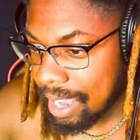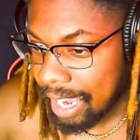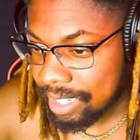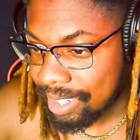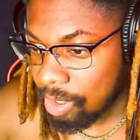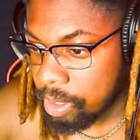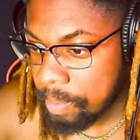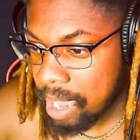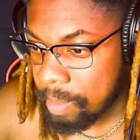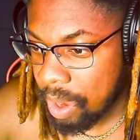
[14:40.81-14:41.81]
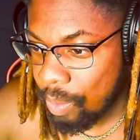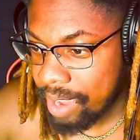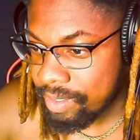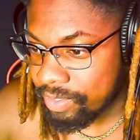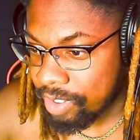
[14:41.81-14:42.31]
I slowly made my way
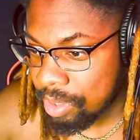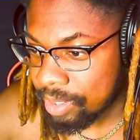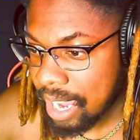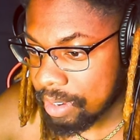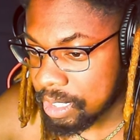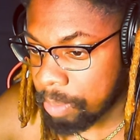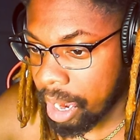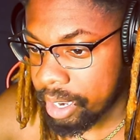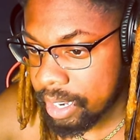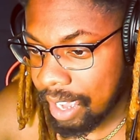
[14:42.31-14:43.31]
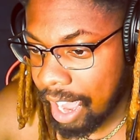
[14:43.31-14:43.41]
even further down his body.